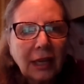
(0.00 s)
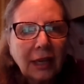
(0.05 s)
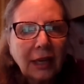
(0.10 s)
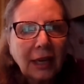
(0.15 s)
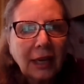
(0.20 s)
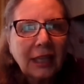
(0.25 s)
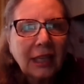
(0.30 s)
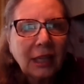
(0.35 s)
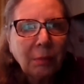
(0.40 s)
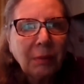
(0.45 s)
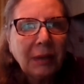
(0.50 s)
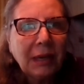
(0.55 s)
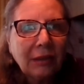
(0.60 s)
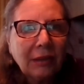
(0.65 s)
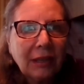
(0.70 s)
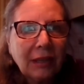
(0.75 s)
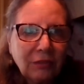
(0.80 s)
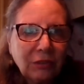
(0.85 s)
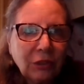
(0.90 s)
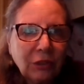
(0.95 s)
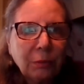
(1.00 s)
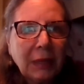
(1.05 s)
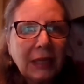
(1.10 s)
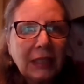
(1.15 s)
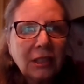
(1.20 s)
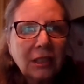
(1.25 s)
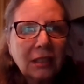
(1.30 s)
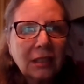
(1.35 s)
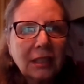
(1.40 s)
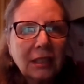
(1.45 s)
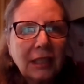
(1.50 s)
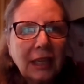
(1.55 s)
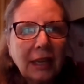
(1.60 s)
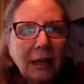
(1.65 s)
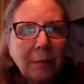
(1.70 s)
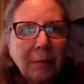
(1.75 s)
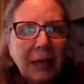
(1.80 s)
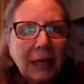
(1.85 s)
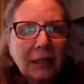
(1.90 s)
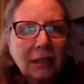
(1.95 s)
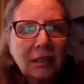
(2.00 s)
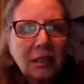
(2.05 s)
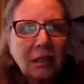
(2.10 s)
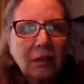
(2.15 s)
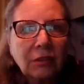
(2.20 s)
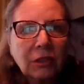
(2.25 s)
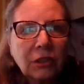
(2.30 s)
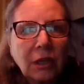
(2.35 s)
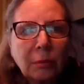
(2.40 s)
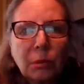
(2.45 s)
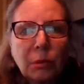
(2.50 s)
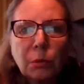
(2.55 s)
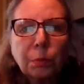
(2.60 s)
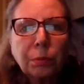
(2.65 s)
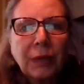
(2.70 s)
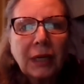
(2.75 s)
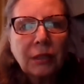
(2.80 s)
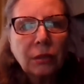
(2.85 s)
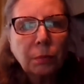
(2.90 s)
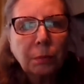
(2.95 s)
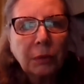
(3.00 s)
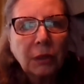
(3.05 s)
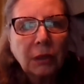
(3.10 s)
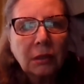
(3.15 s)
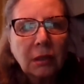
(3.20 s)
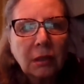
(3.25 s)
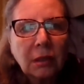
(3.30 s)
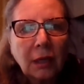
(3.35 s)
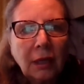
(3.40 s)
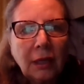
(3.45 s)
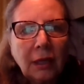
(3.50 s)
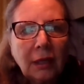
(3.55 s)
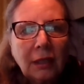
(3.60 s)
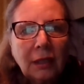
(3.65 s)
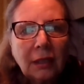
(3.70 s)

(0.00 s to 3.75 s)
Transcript: and I keep hearing and You mentioned today, Amanda, several times Pressbooks.